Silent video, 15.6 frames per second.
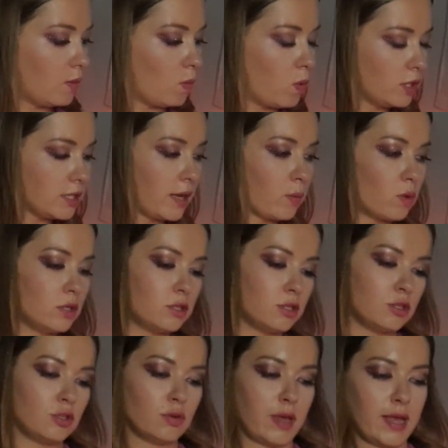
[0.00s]
What I
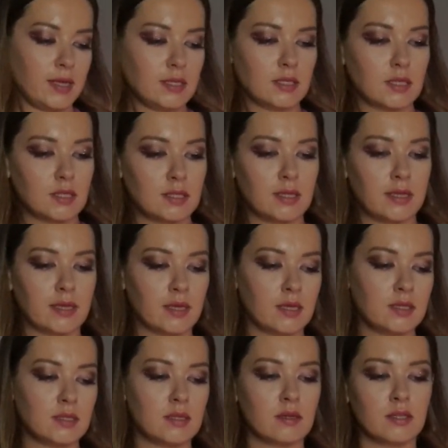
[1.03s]
wanted to ask is like,
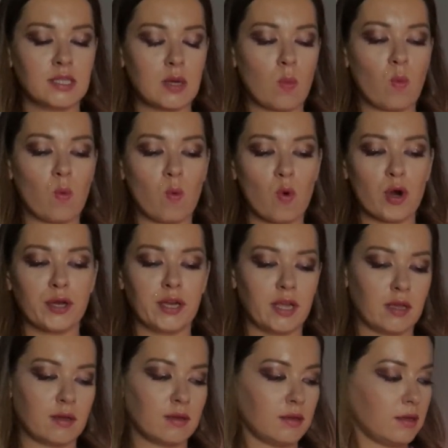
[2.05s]
is there some
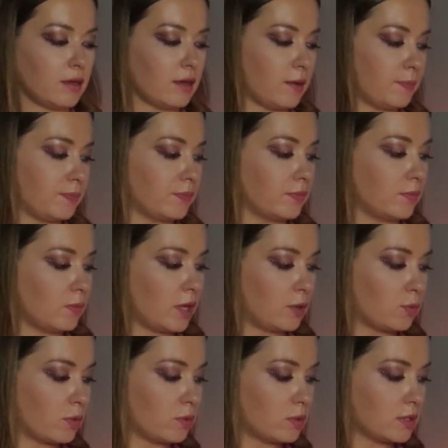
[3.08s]
warning?
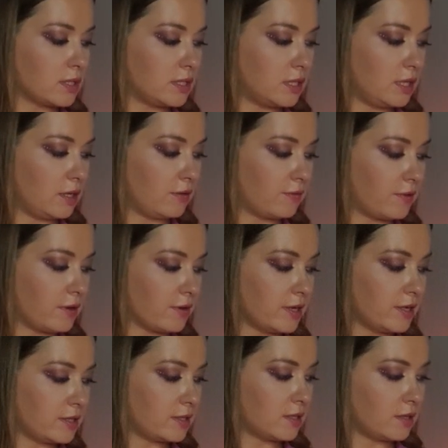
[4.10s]
And we will see if there
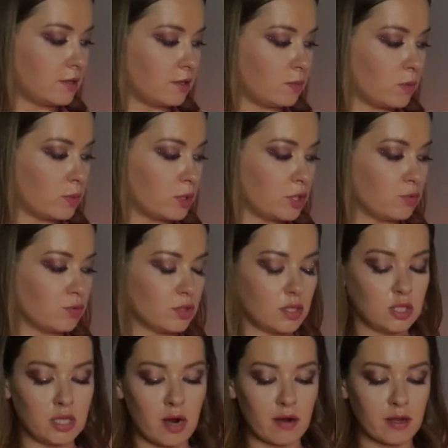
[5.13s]
is. We will use
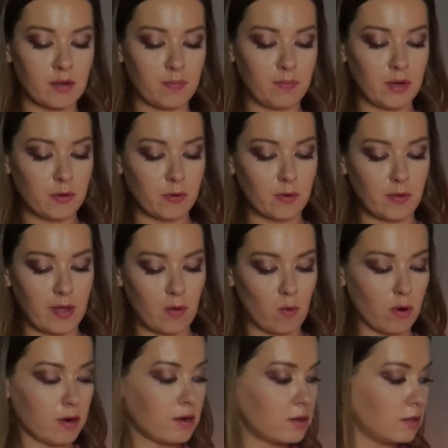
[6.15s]
the Dark Mirror
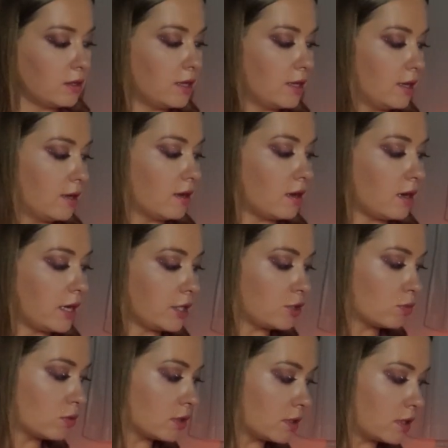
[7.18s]
Oracle. I
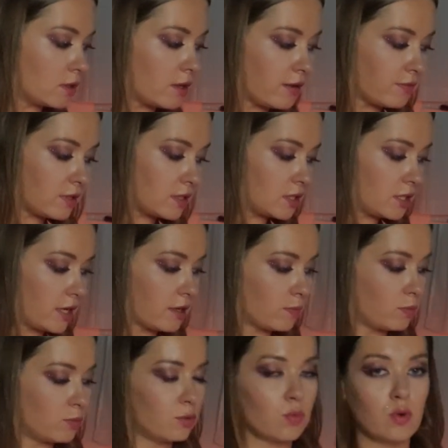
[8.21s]
totally love this deck.
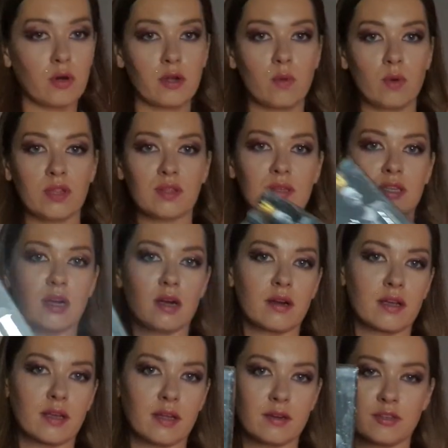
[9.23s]
Work with
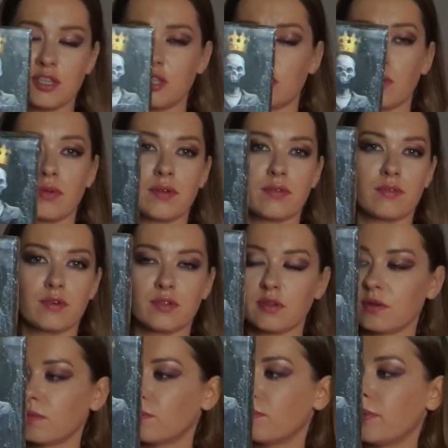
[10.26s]
dark energy. Sorry for
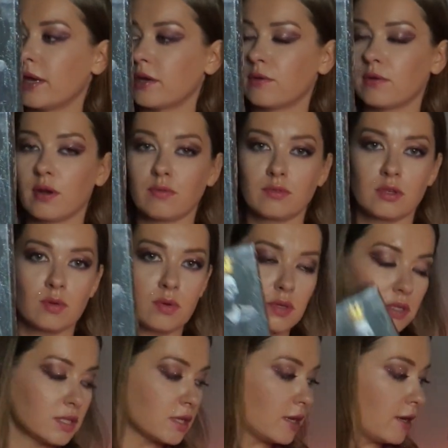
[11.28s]
the background
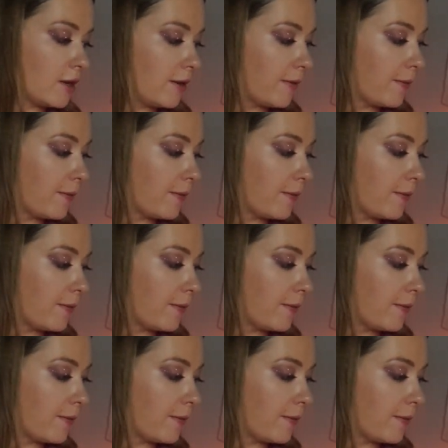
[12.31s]
noise.